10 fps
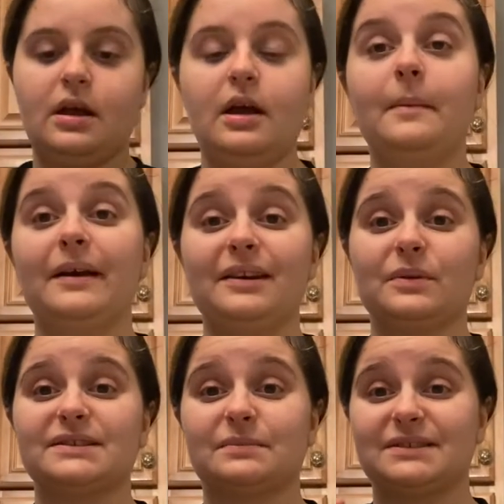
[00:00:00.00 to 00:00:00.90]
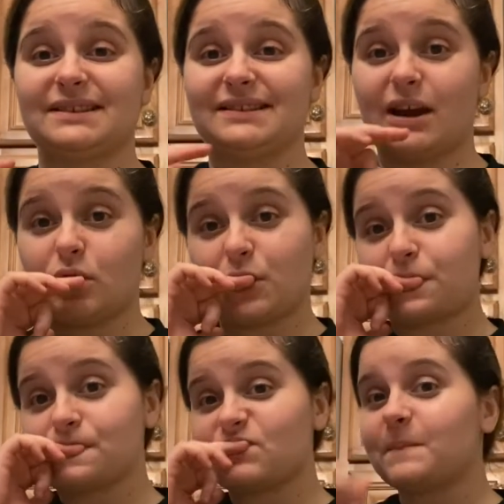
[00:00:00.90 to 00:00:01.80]
But anyways, I'm gonna sit down
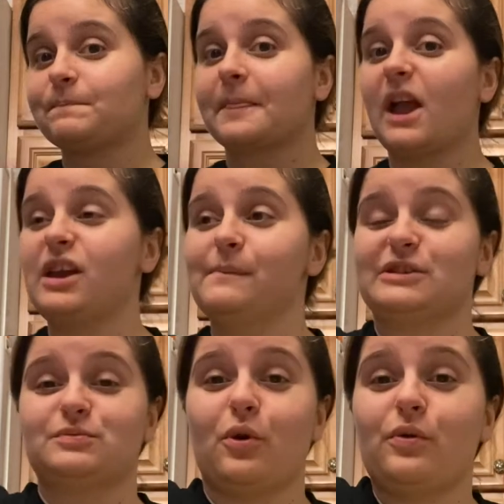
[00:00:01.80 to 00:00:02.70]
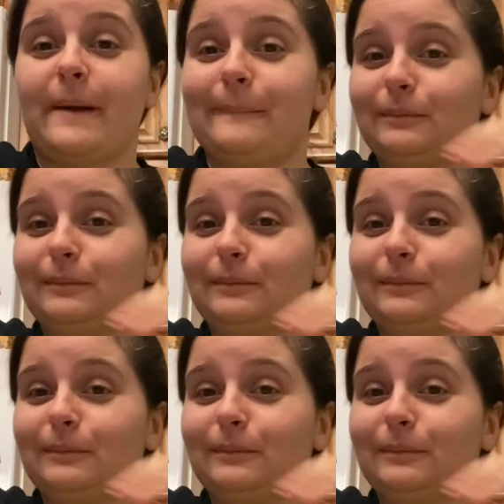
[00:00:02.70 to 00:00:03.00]
and eat my Chipotle.